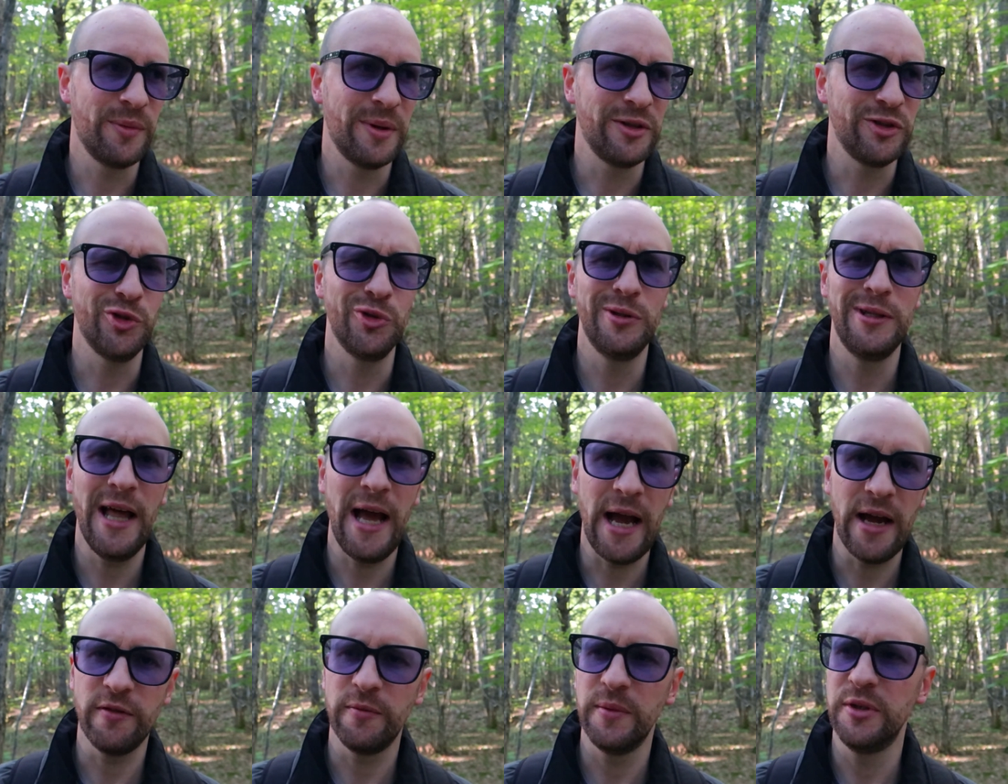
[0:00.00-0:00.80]
have made you
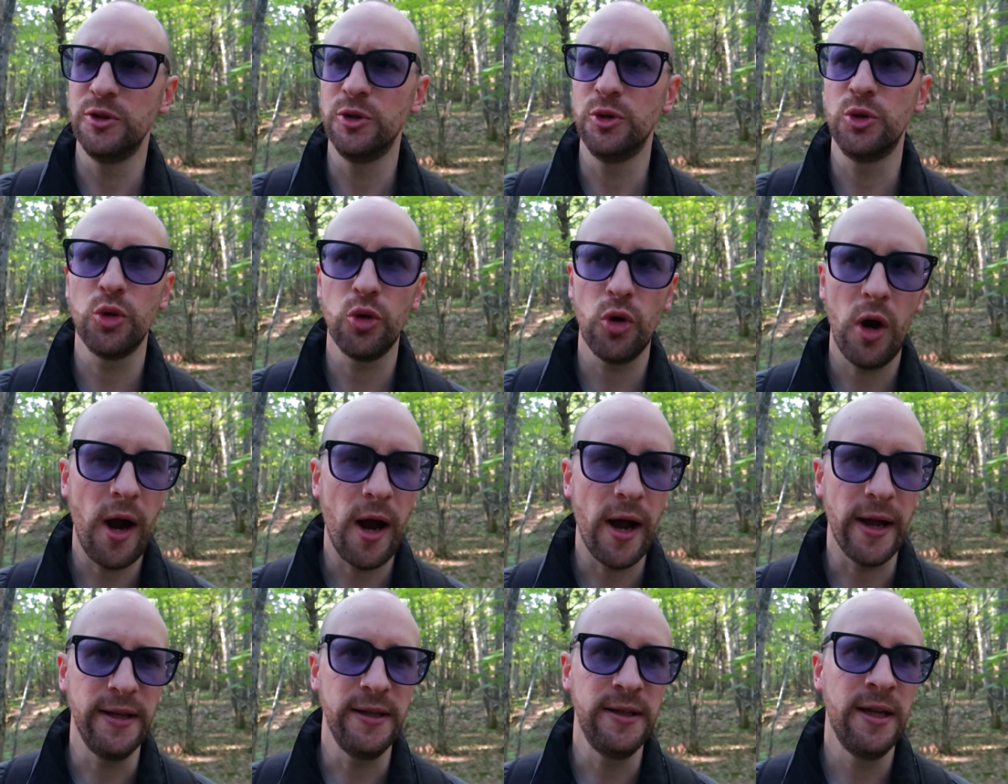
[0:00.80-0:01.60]
laugh, made you
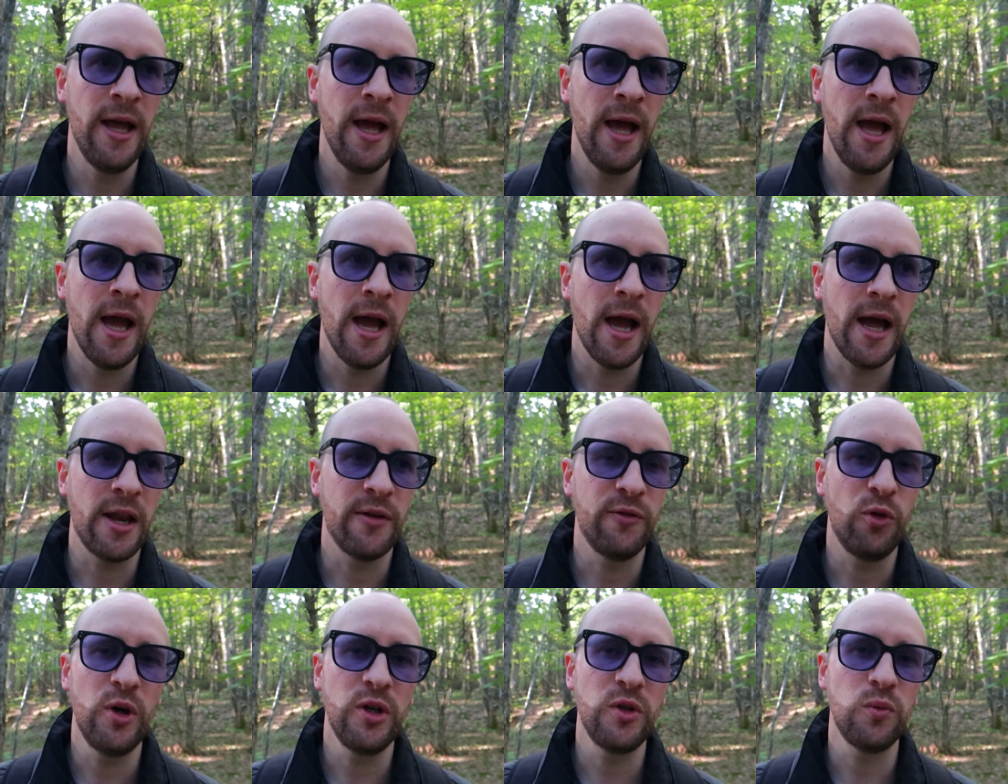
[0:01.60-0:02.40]
cry. And
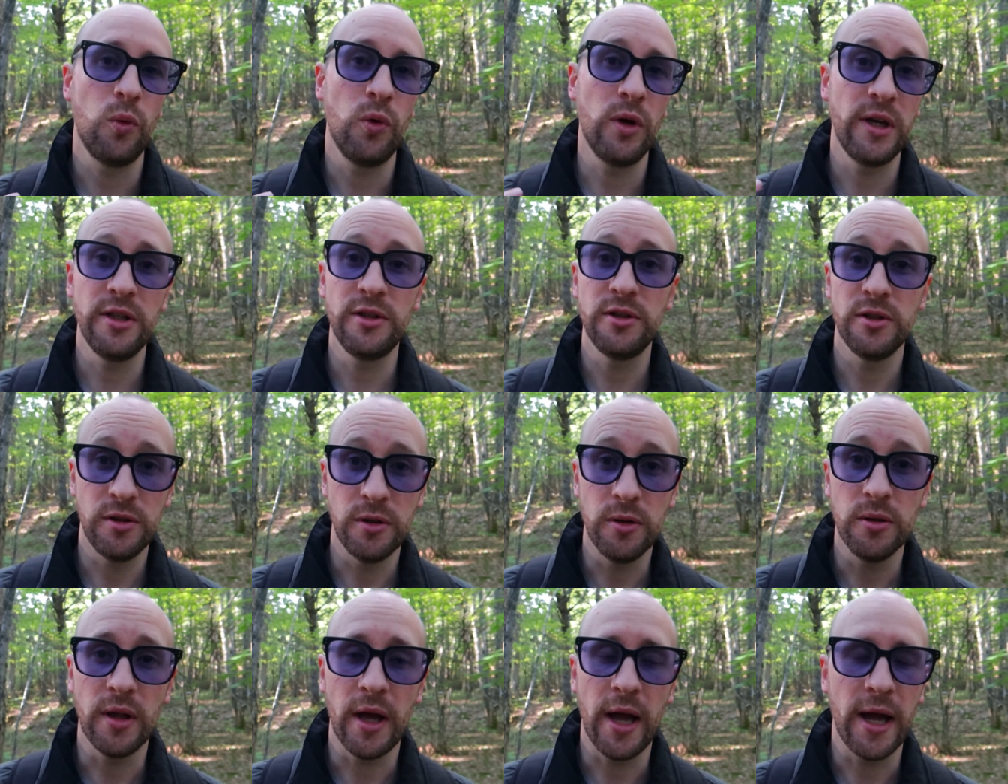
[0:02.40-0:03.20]
I've always wanted to
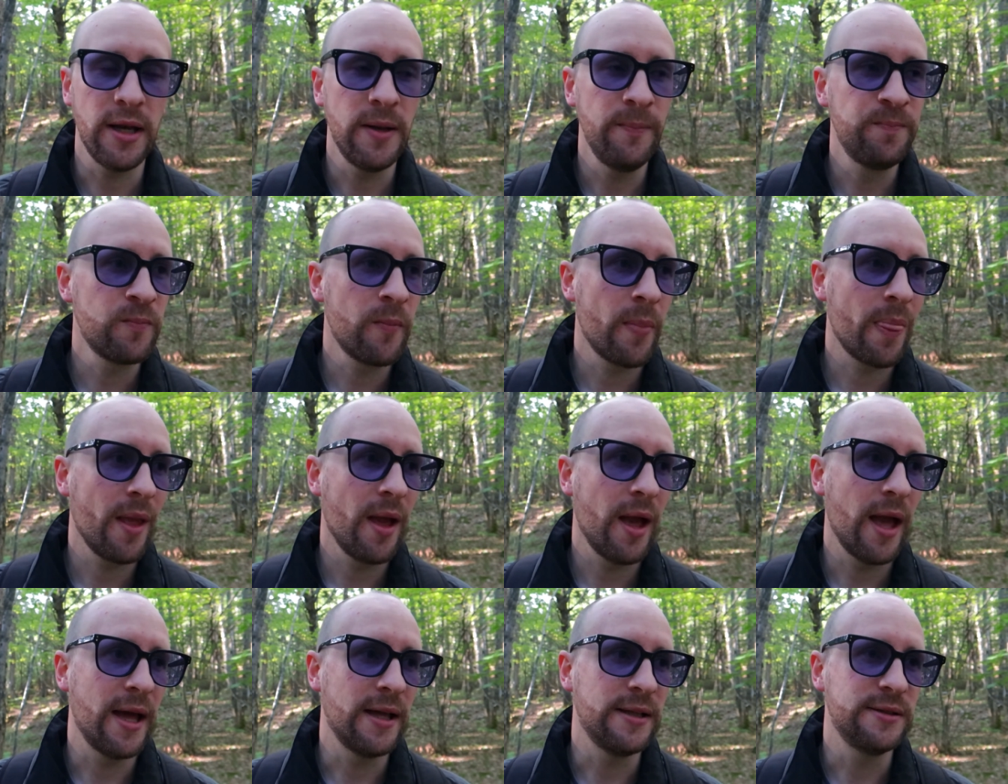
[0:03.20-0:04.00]
do that.
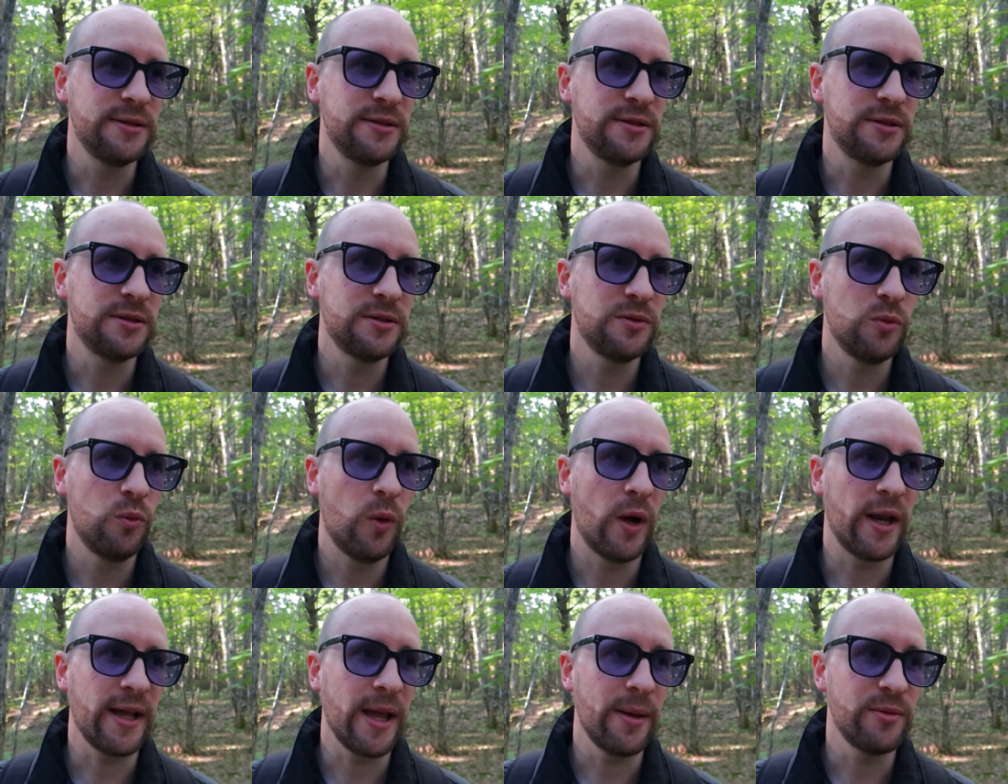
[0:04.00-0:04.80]
And
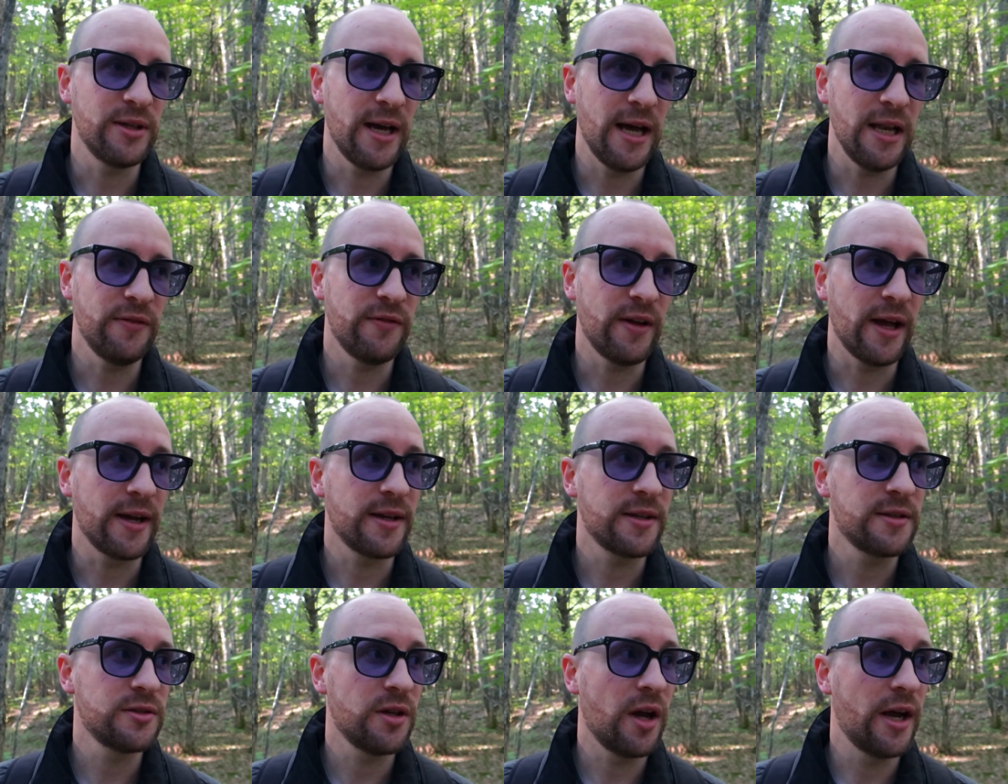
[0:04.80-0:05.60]
when I came to
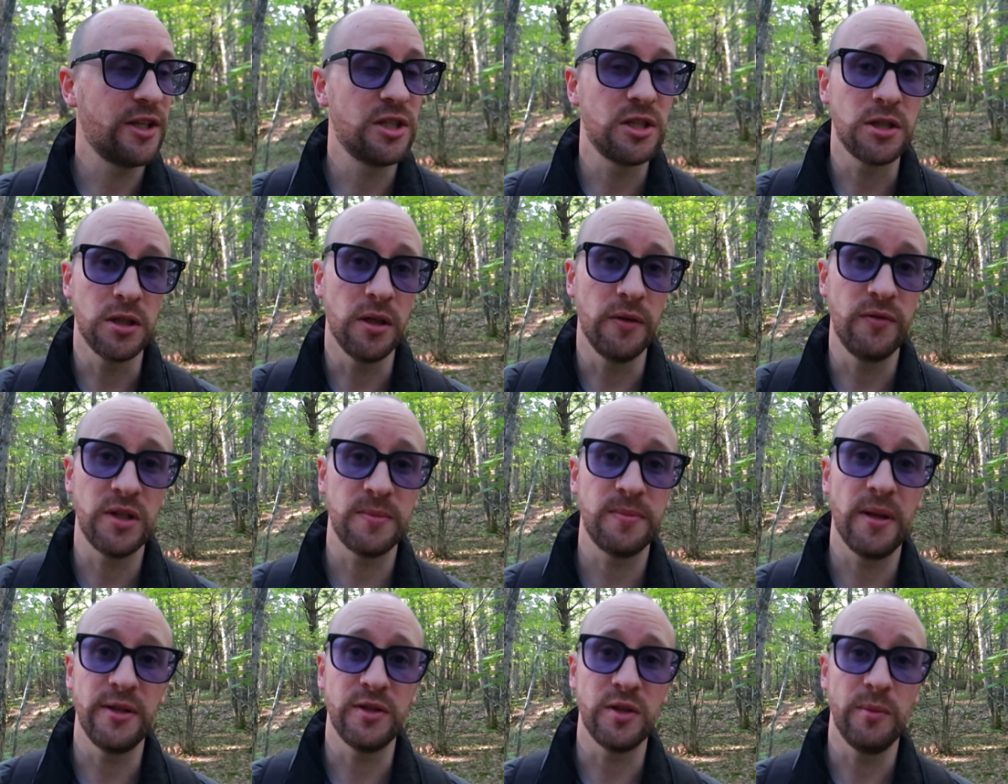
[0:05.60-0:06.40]
Halifax, I just love
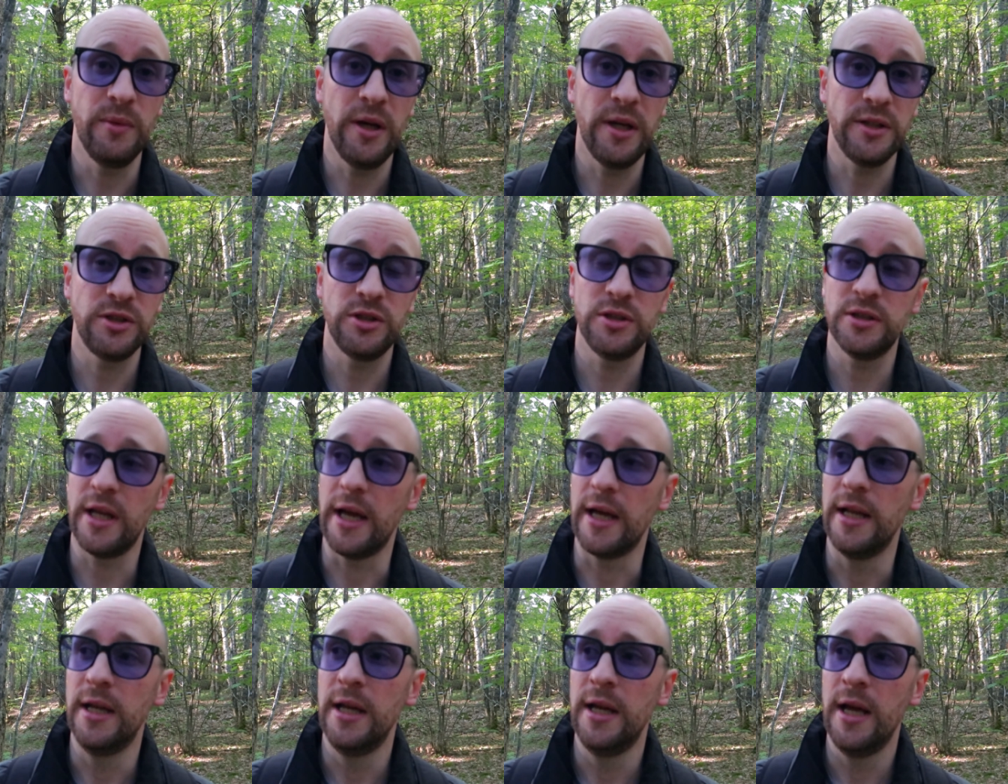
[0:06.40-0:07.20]
this place so much
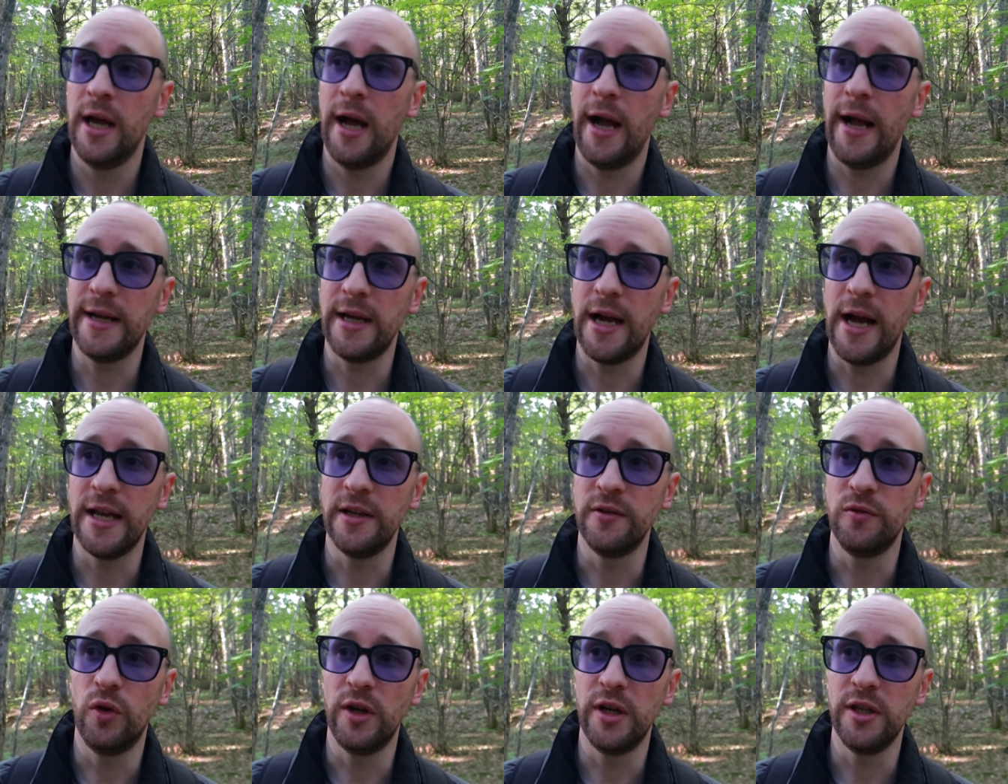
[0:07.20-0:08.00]
that I kind
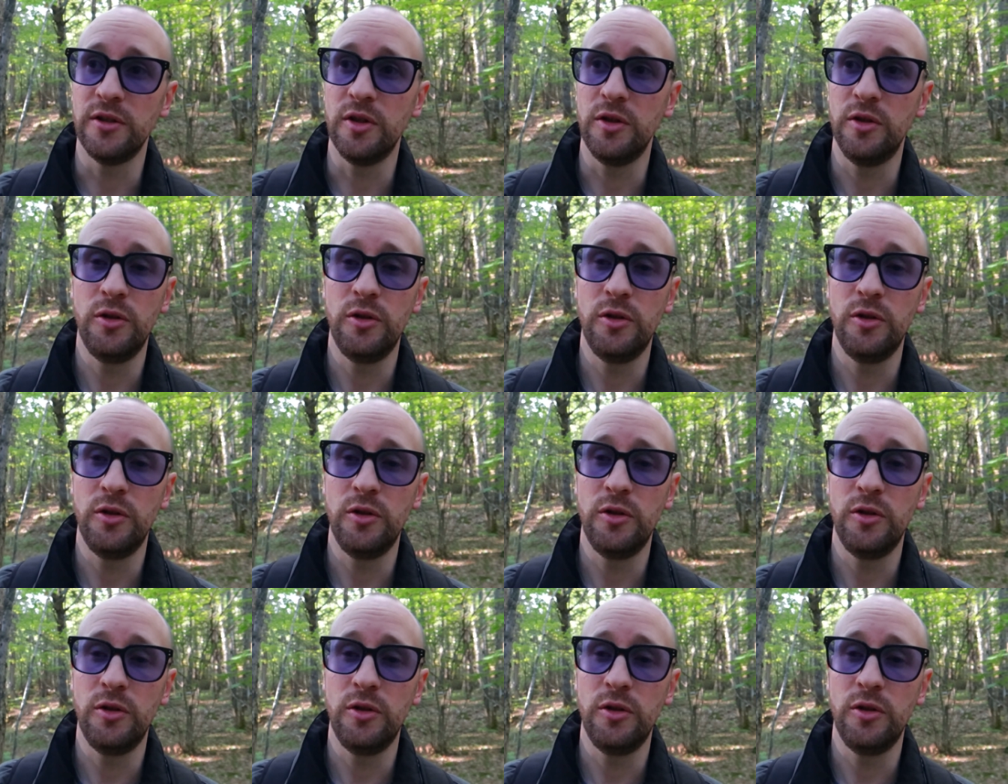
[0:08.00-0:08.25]
of wanted